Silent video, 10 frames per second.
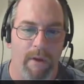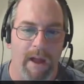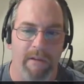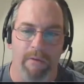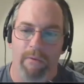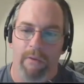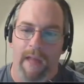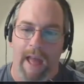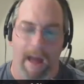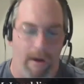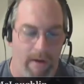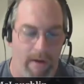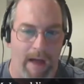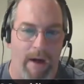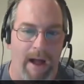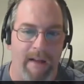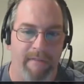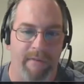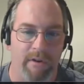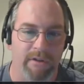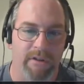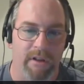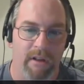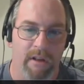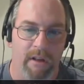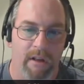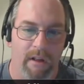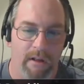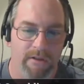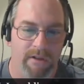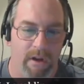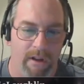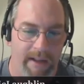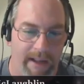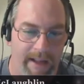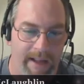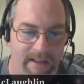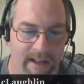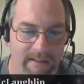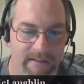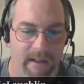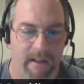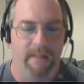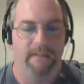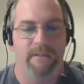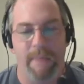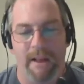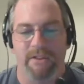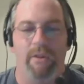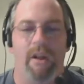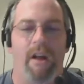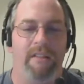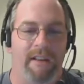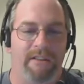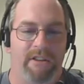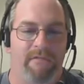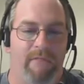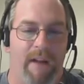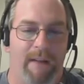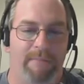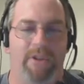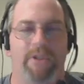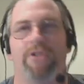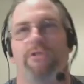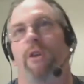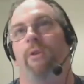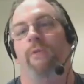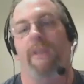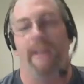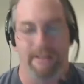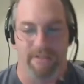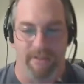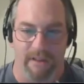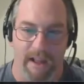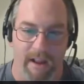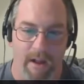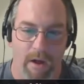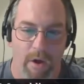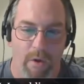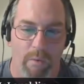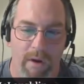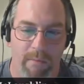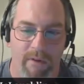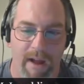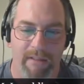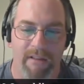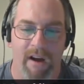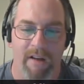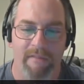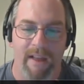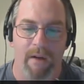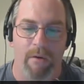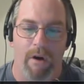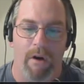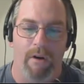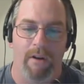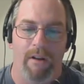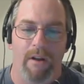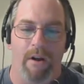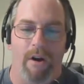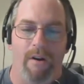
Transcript: When how I first saw it, it says special edition ROMs are so yesterday. We're proud to unveil our